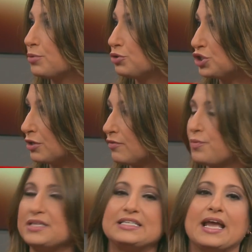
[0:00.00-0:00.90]
Blue Shield of
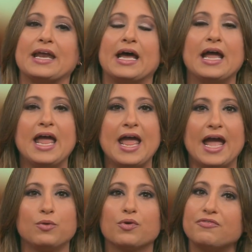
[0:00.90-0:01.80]
Louisiana.
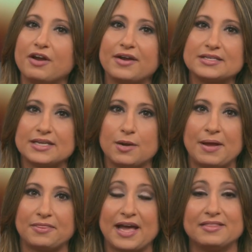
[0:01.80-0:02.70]
And we're very excited
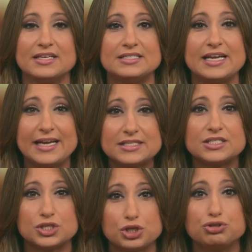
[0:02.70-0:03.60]
about that. The tickets
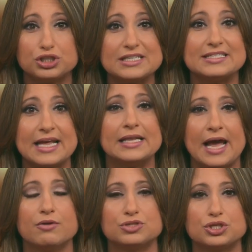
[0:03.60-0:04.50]
tickets usually sell
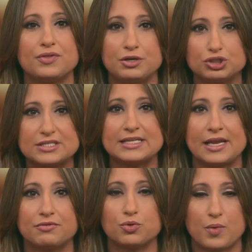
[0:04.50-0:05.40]
out. So they usually sell
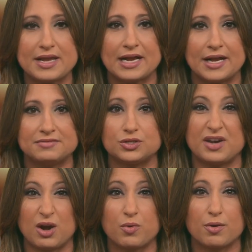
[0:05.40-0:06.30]
out the week of. So
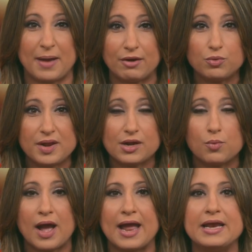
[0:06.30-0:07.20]
now we're about a week
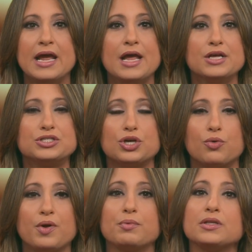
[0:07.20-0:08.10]
away. So
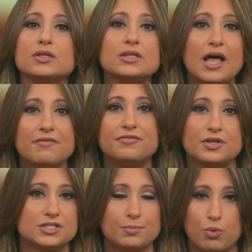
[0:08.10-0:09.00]
we would love the
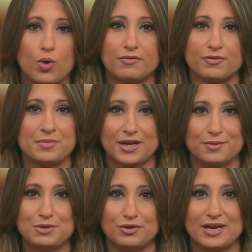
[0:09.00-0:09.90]
support from the
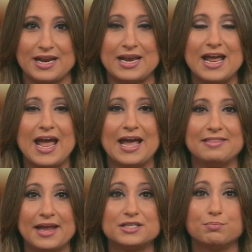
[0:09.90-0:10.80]
community. And
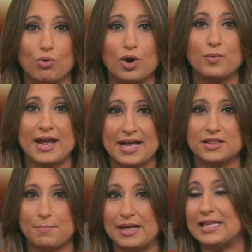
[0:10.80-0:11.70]
that is Broadway at
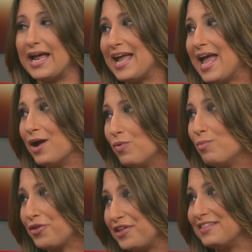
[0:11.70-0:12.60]
the Ballet. And one
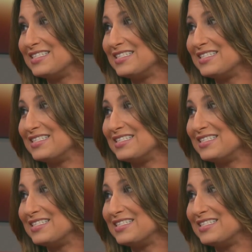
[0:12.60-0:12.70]
more thing, the